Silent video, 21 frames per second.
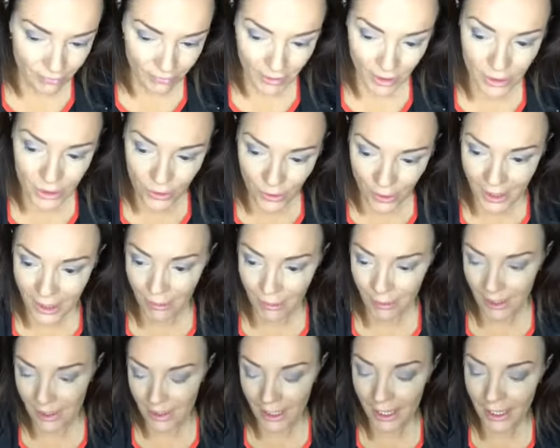So
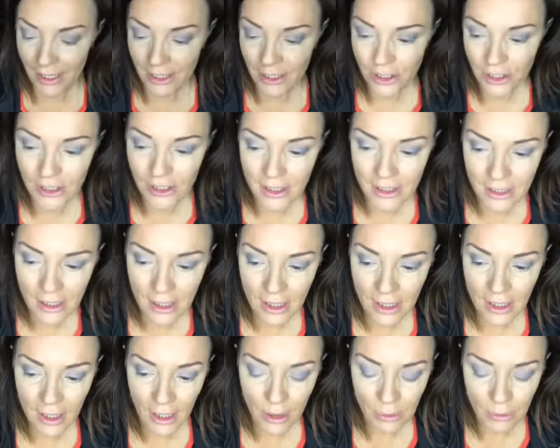anyways, it's just
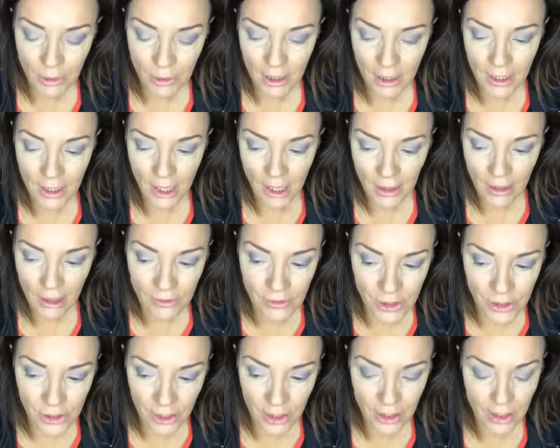a really, I love
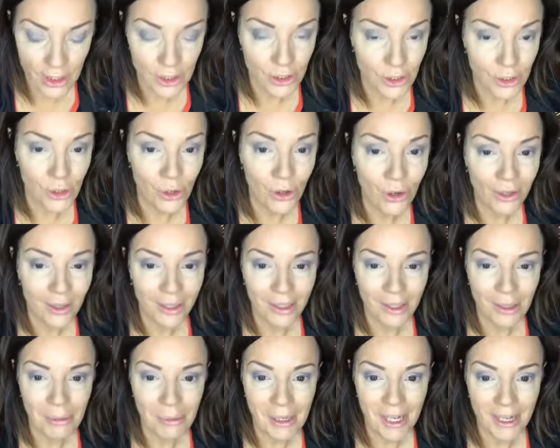sharing that
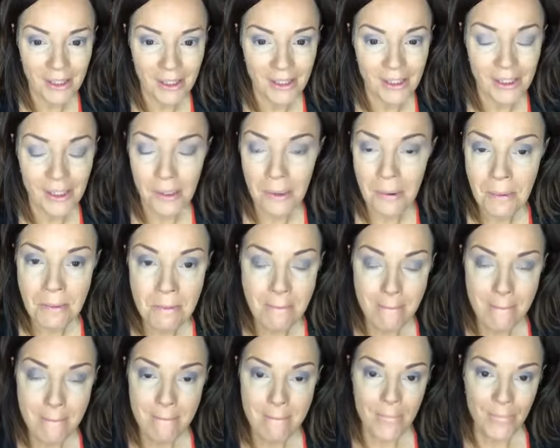story because
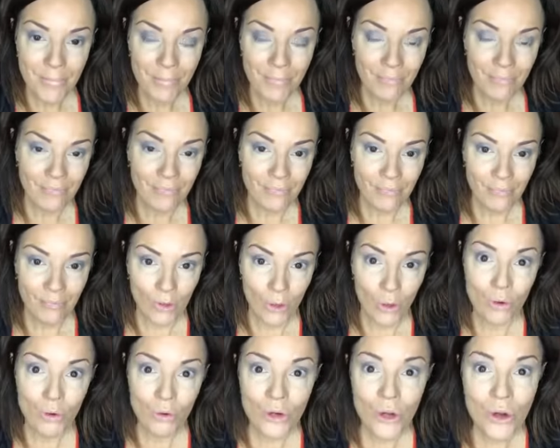
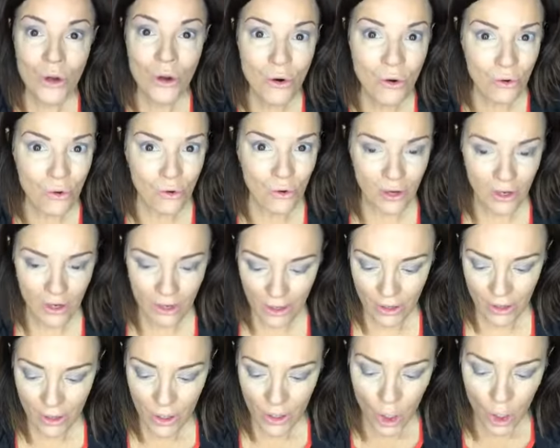who knew?
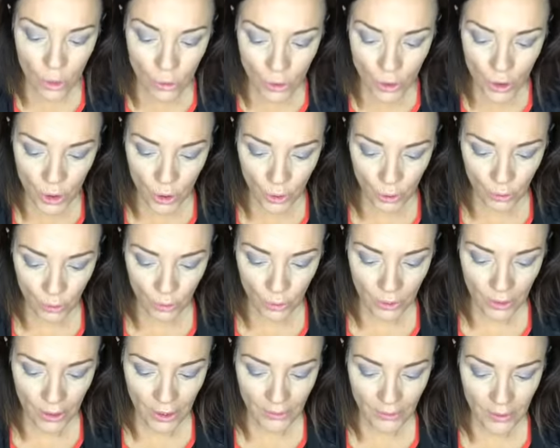Who knew
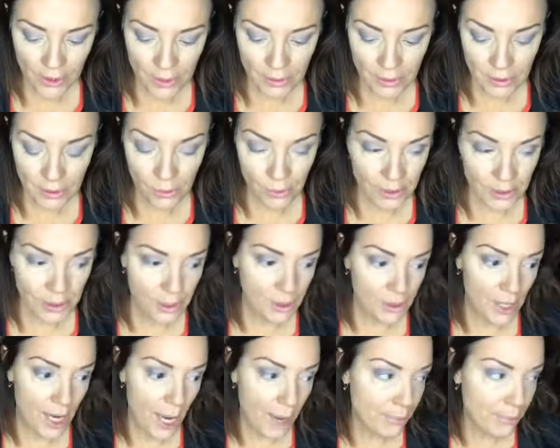that this was going to
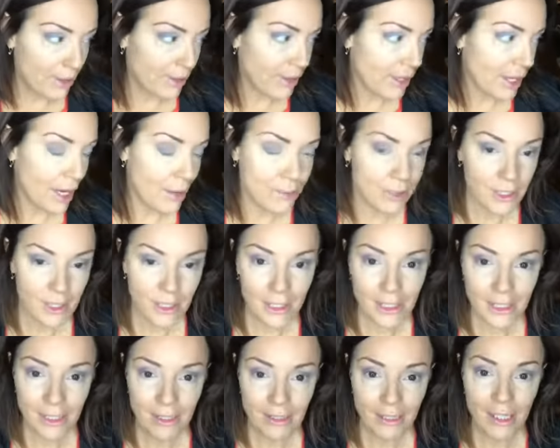happen? That I was going to
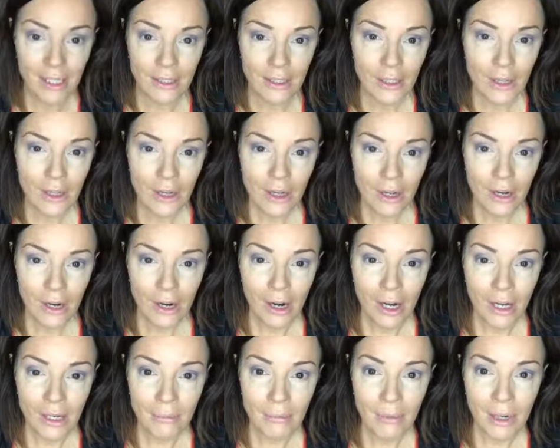sit
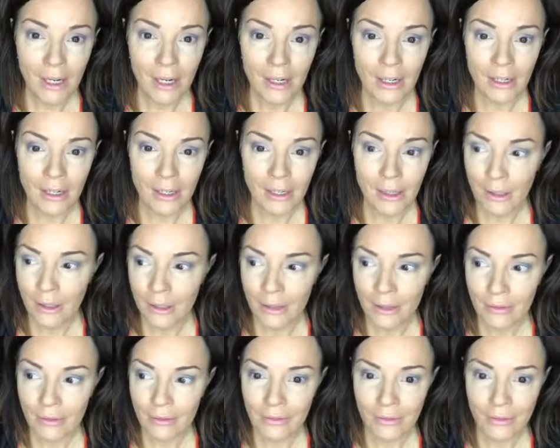on my
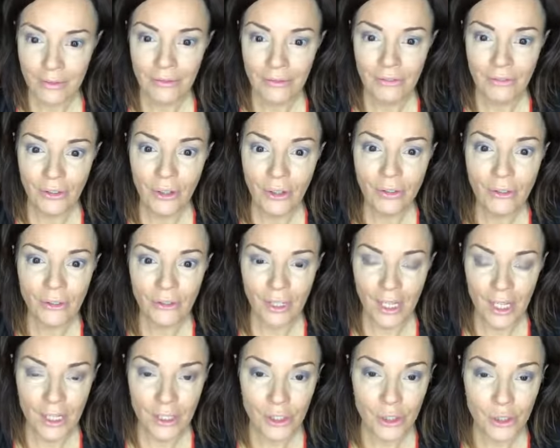phone
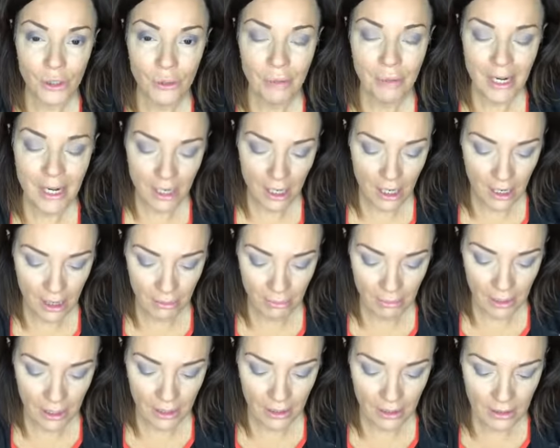and do makeup
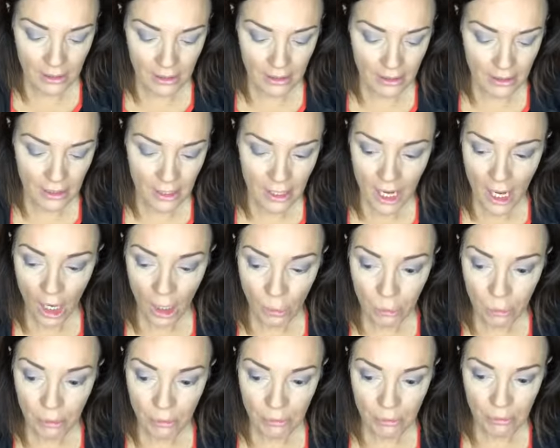and
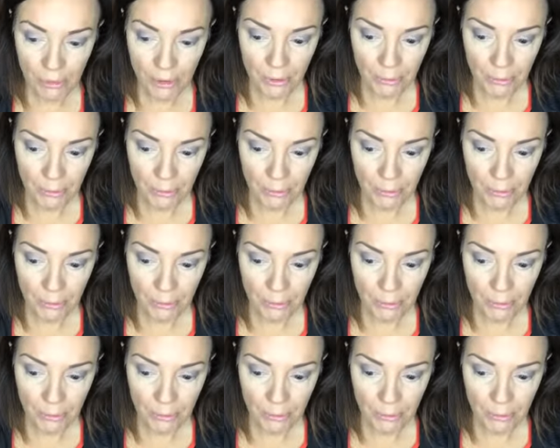help women with